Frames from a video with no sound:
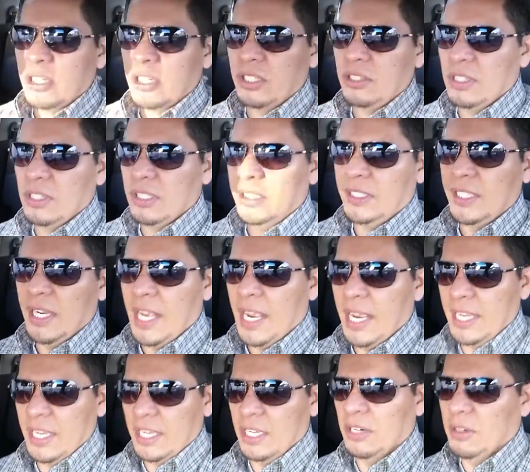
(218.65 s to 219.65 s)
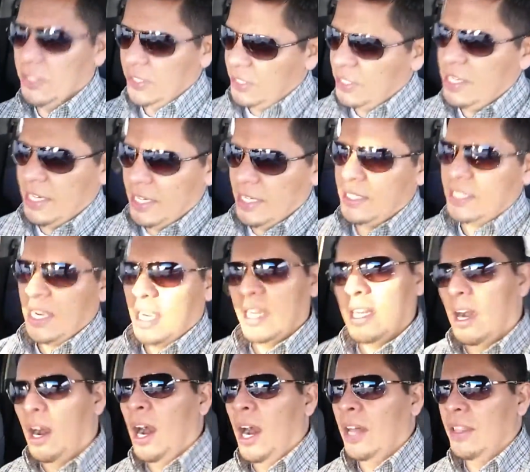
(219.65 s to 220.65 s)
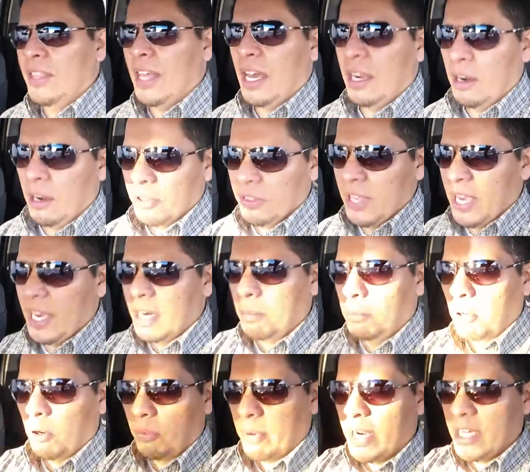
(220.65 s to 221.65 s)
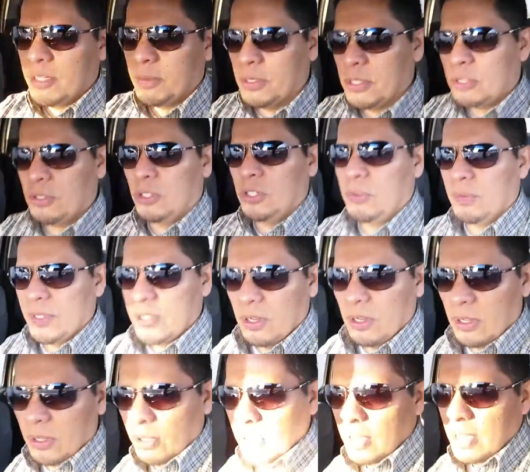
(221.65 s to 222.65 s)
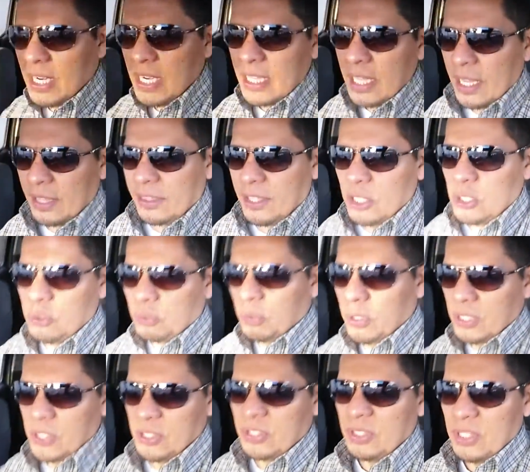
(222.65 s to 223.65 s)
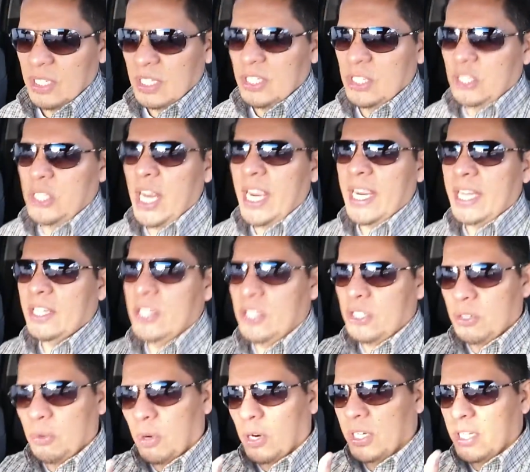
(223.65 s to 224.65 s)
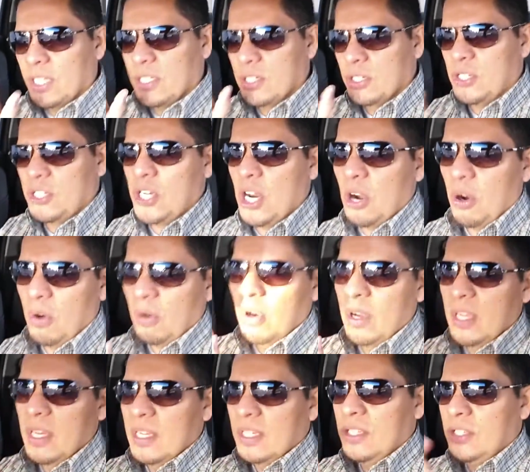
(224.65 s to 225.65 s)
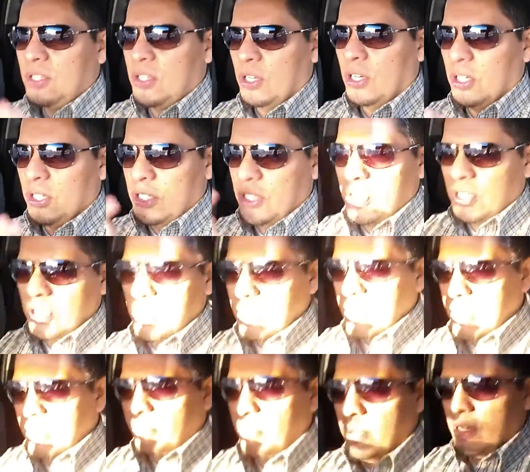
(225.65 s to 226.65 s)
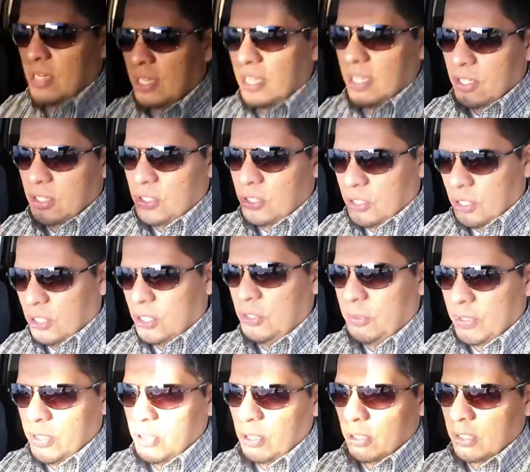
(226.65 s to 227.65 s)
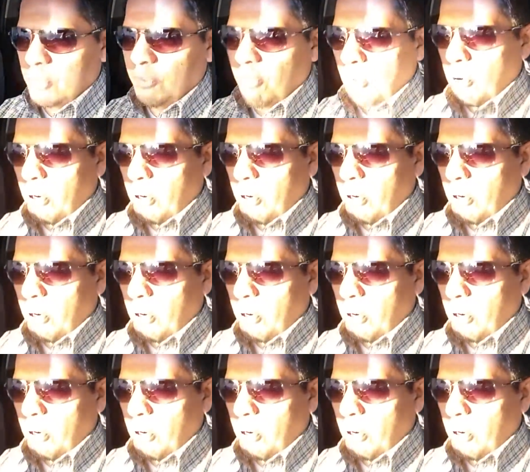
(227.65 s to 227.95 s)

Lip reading: the article that said, hey, it is kind of odd that on the edible arrangement search result that this was changed to where it doesn't show search results